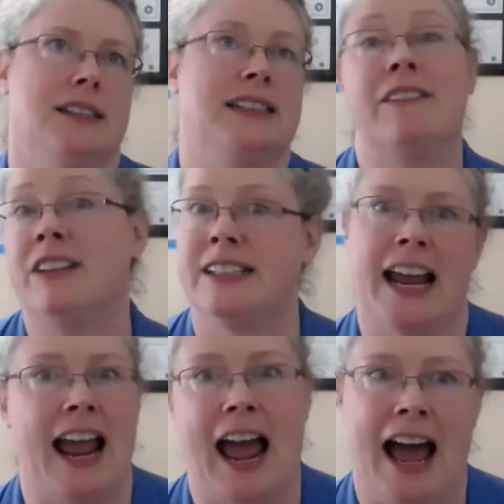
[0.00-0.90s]
seven
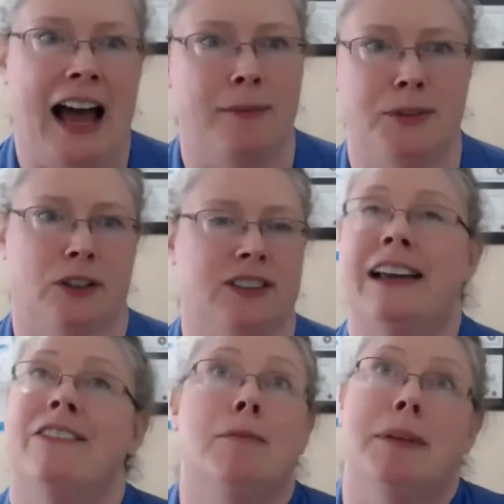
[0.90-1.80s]
day abs or
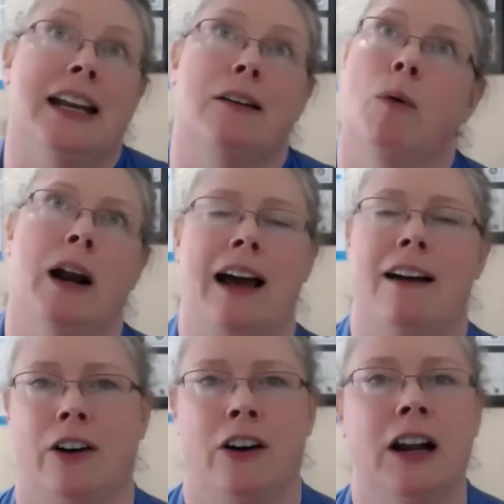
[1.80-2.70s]
seven minute
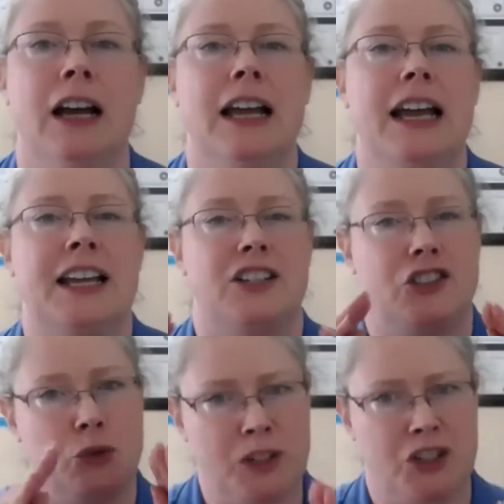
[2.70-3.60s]
whatever. It
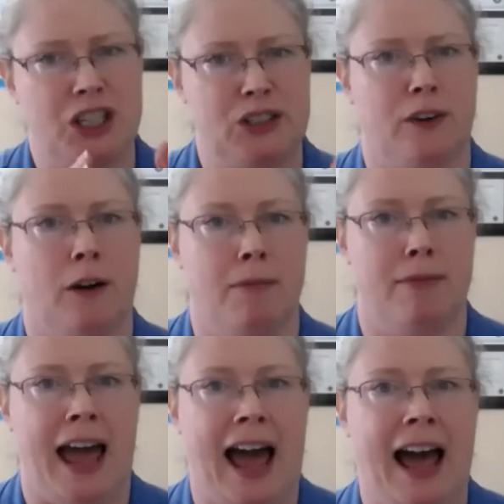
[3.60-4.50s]
switches from
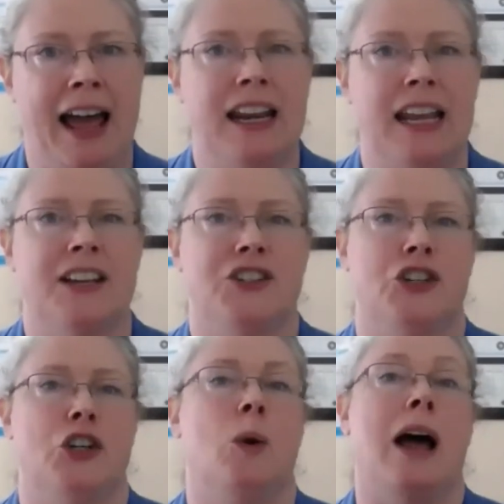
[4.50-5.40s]
that
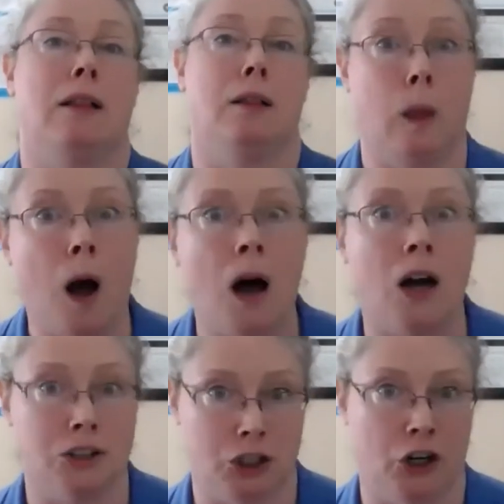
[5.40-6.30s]
into a
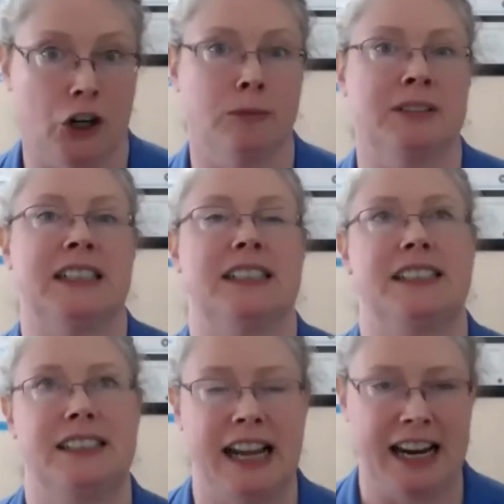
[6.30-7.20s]
long term
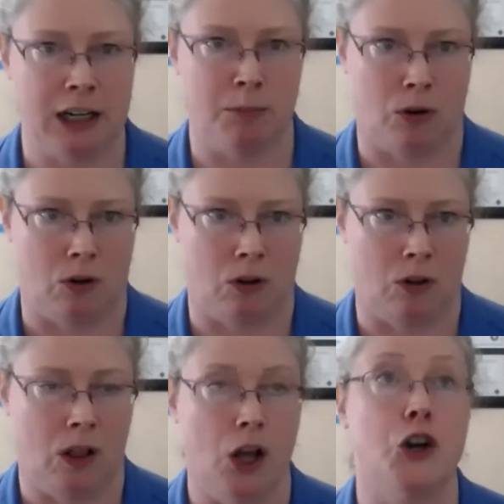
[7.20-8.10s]

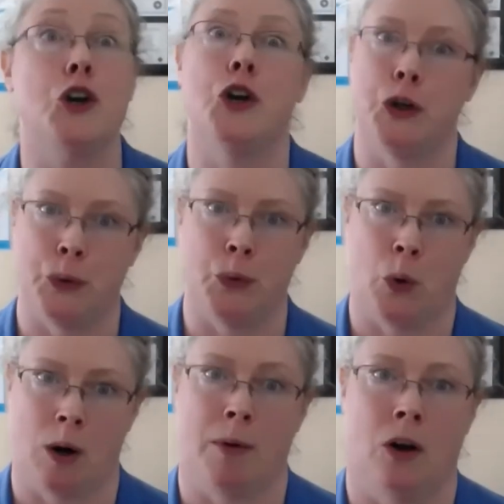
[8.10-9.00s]
sustainable new
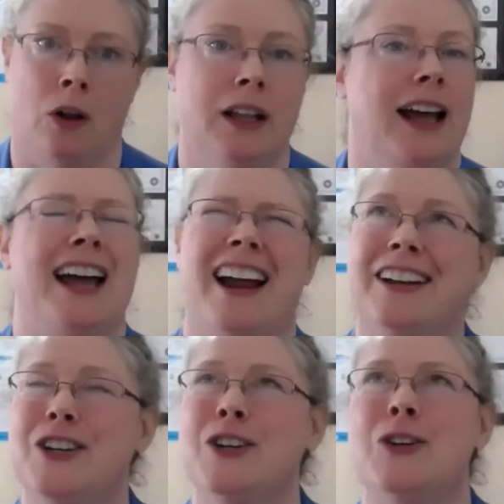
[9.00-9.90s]
normal. And a
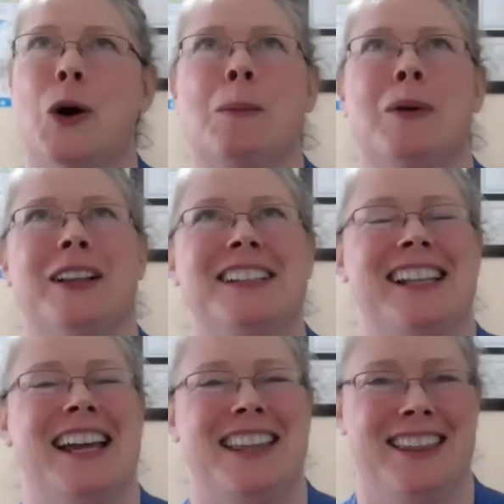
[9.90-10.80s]
new normal is
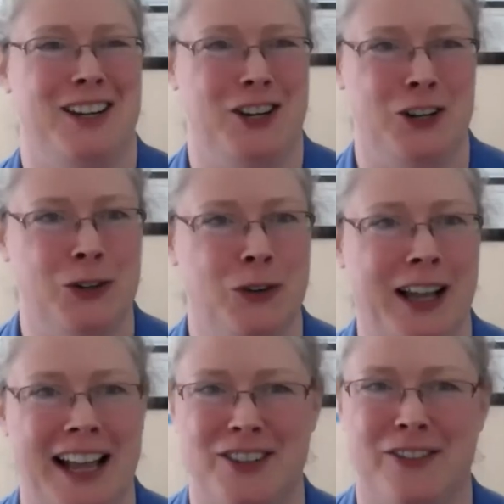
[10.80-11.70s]
like the new
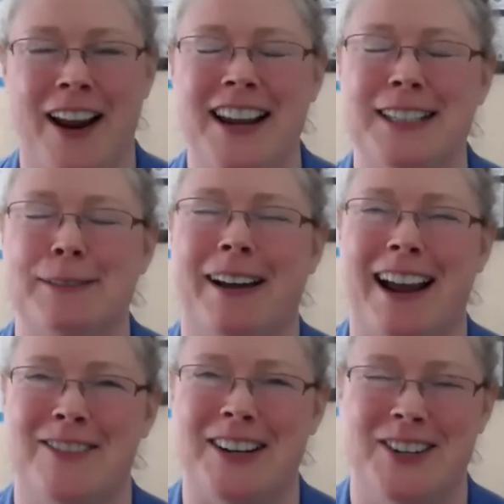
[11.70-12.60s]
catchphrase, but
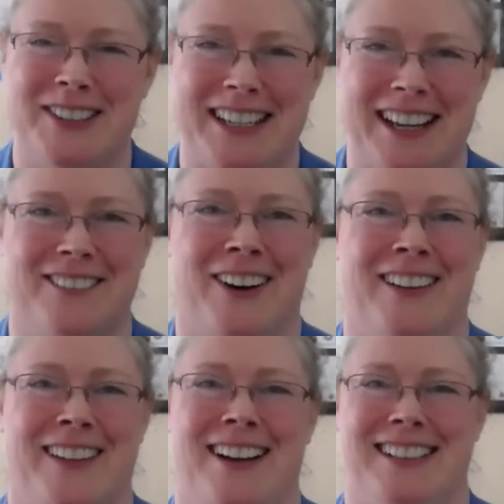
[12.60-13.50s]
I've been using it for a
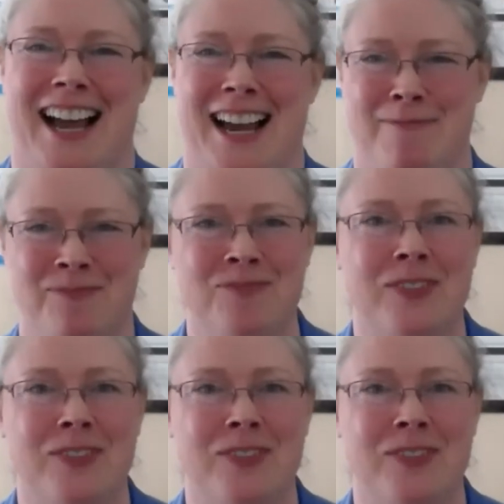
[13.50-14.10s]
long time.